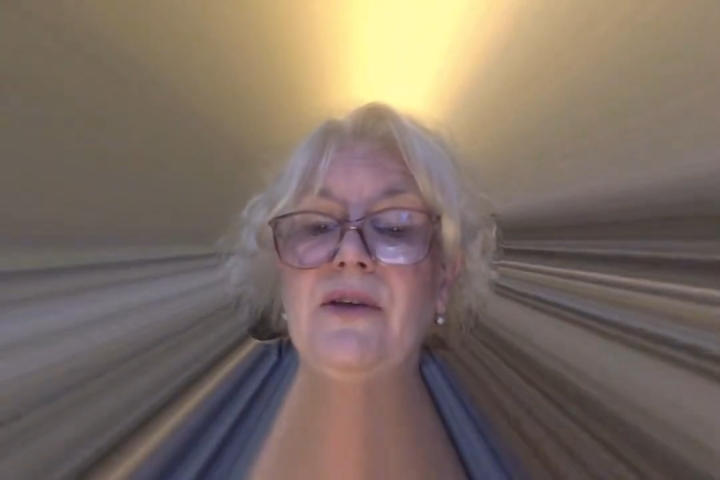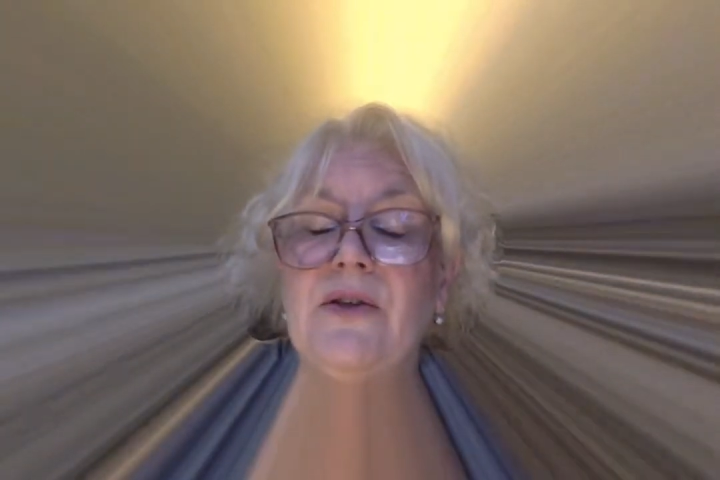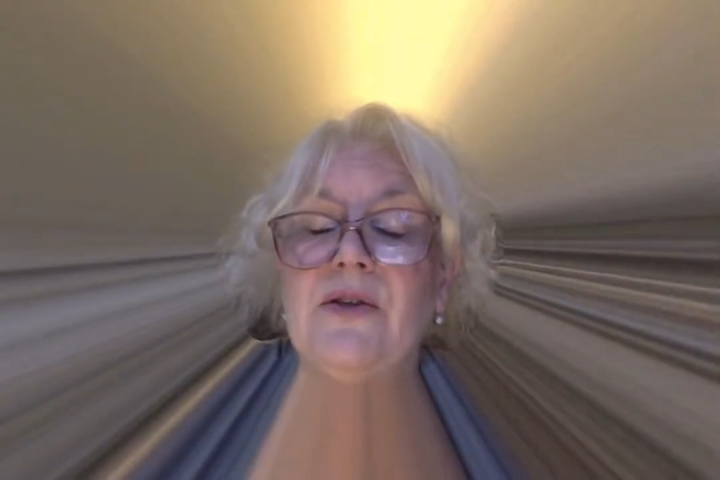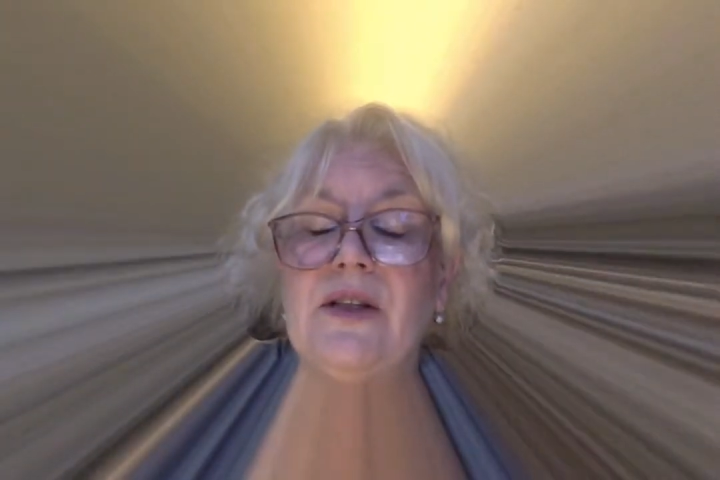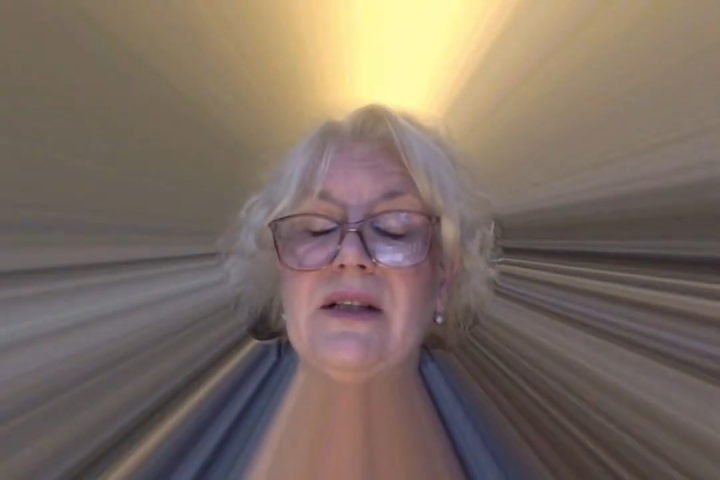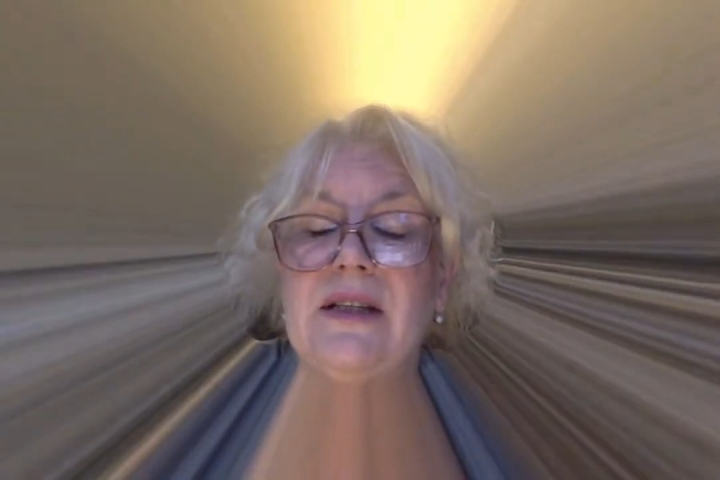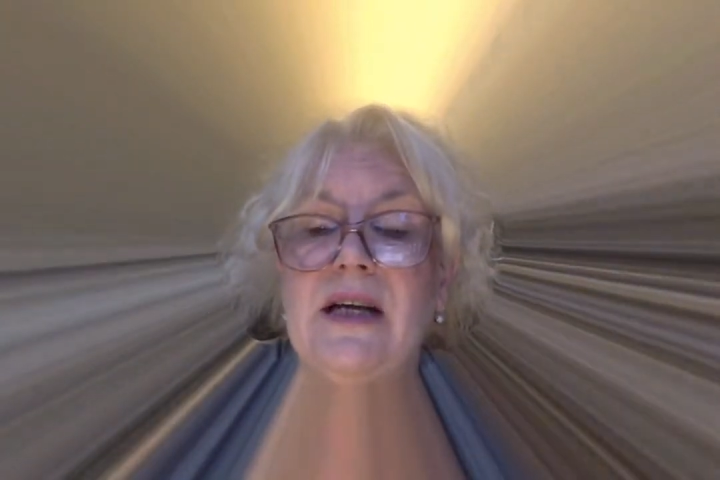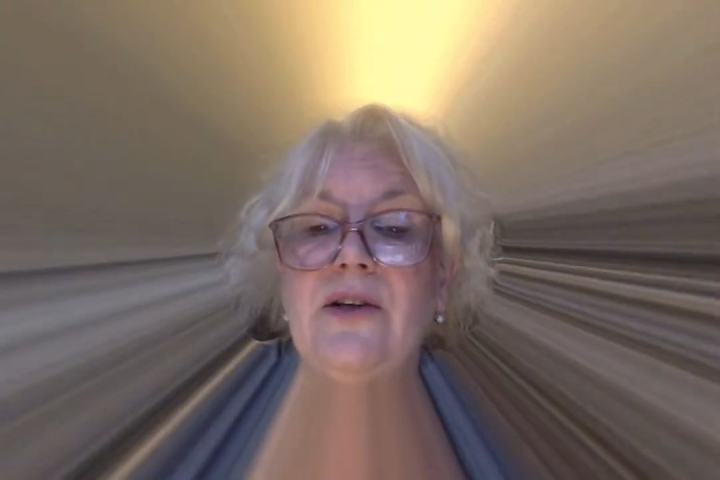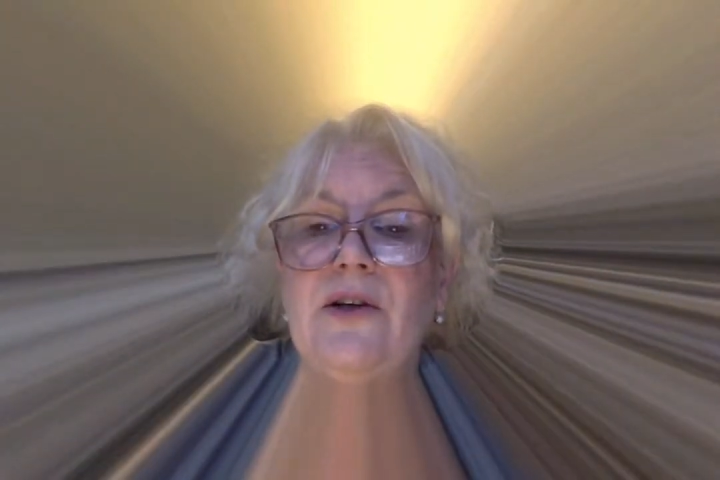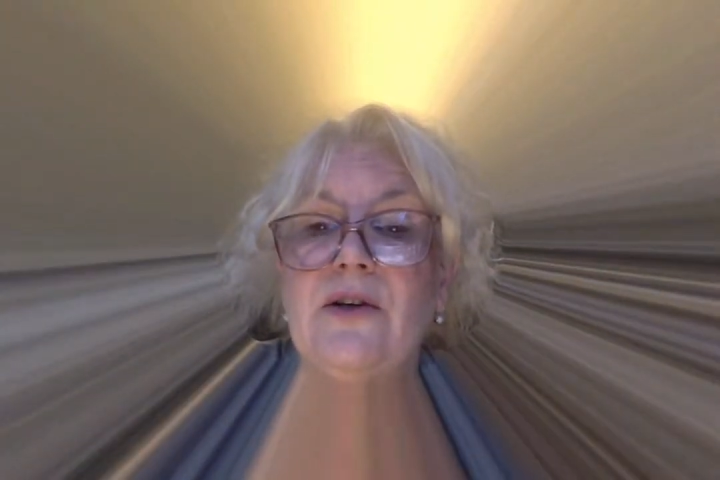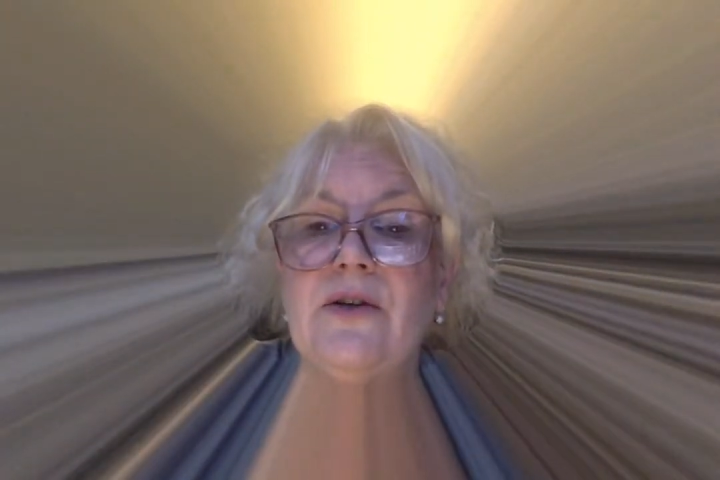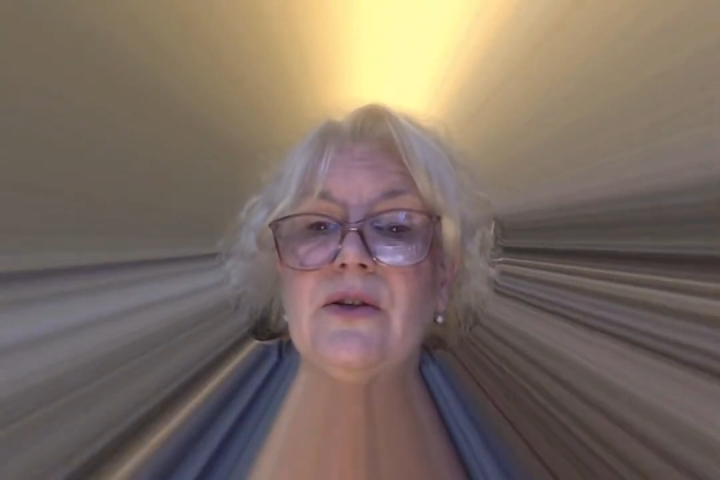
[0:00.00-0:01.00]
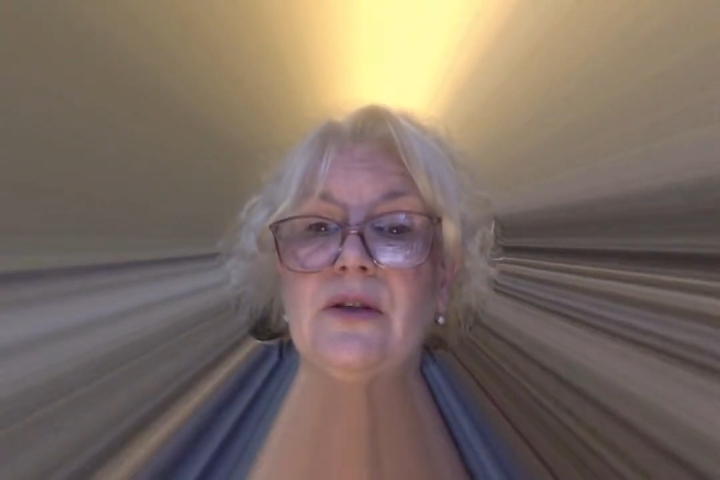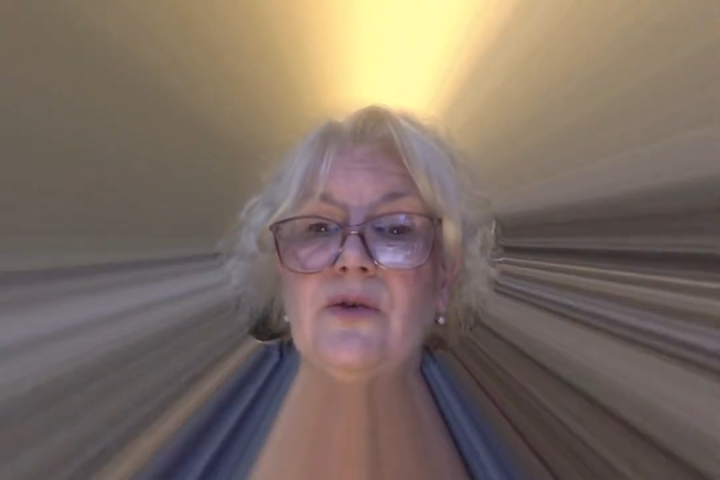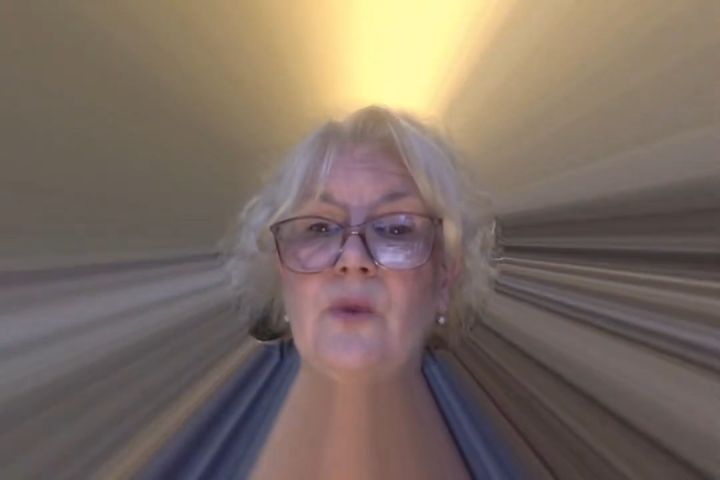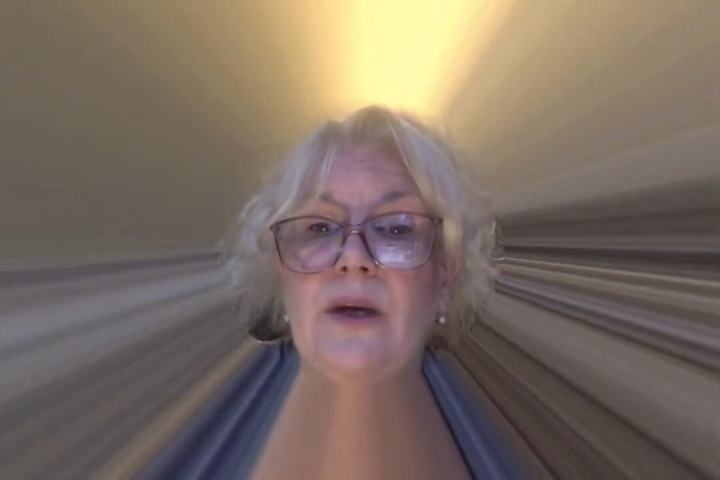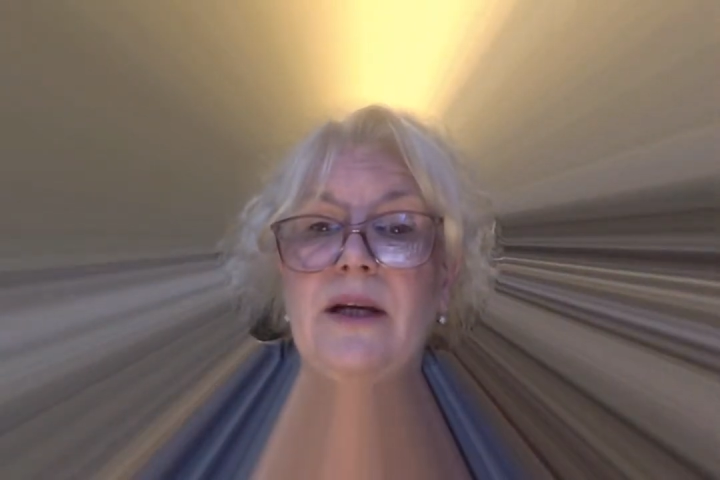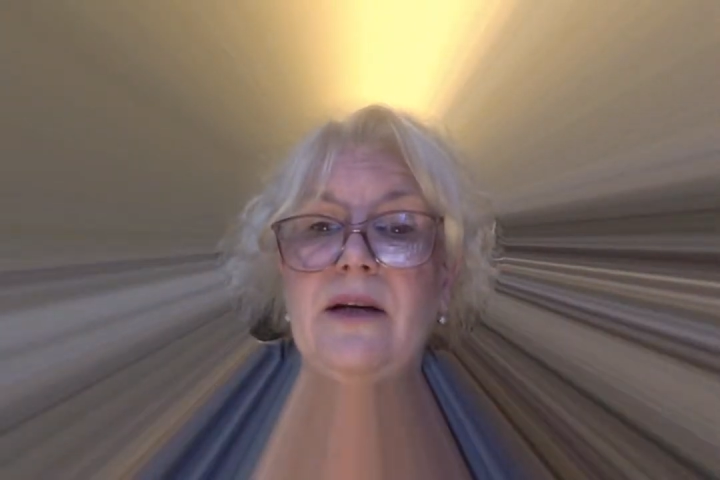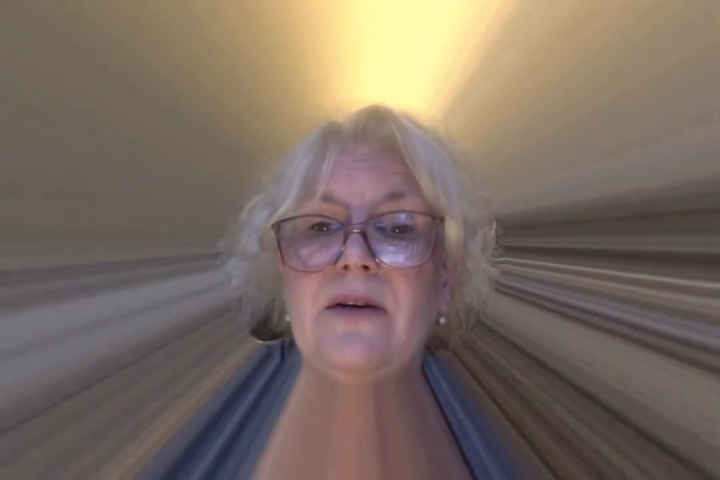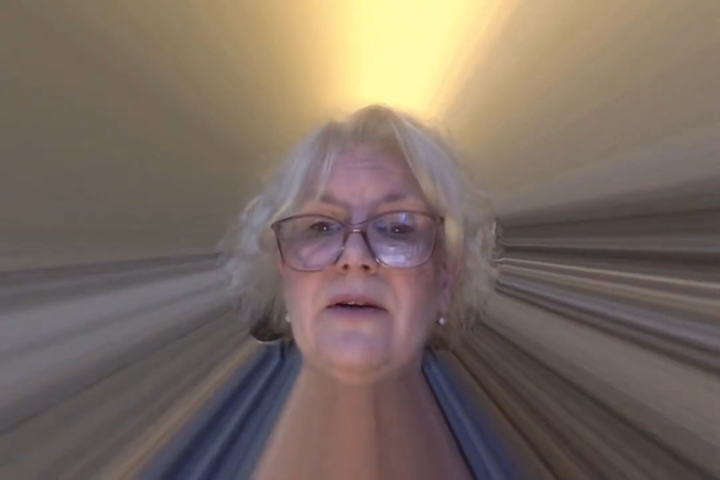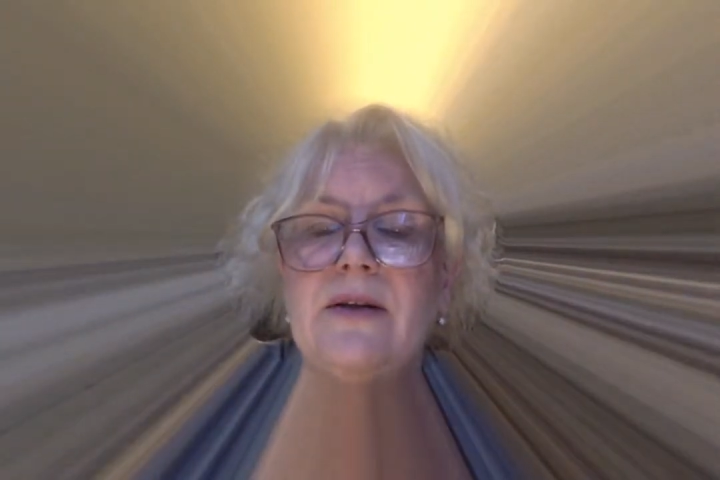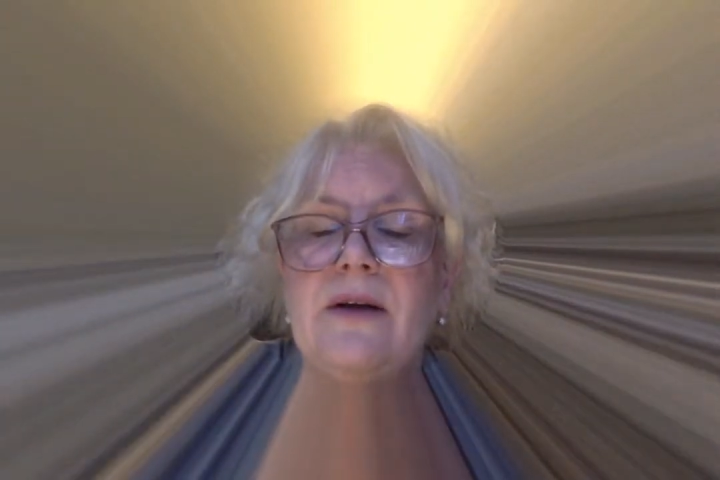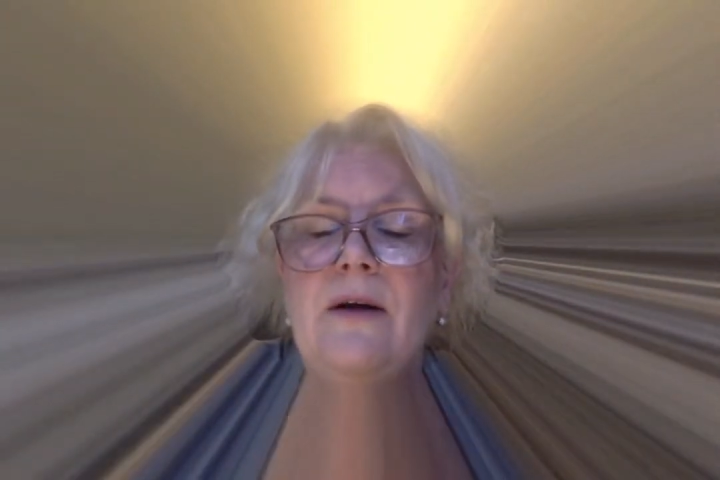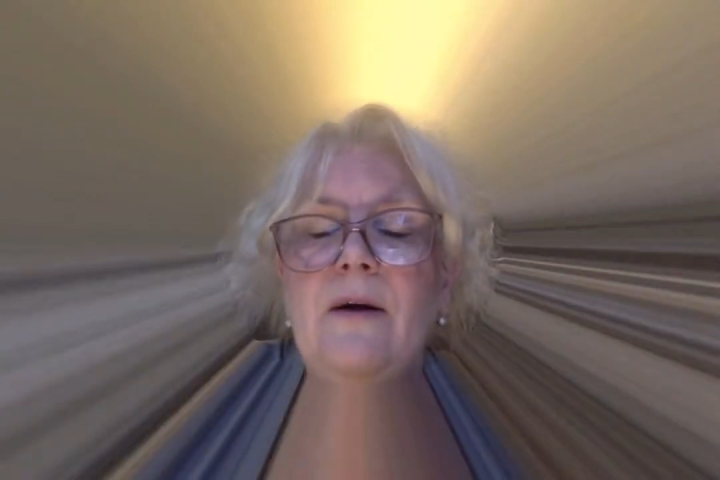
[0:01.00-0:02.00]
years and 10 years and 20 years.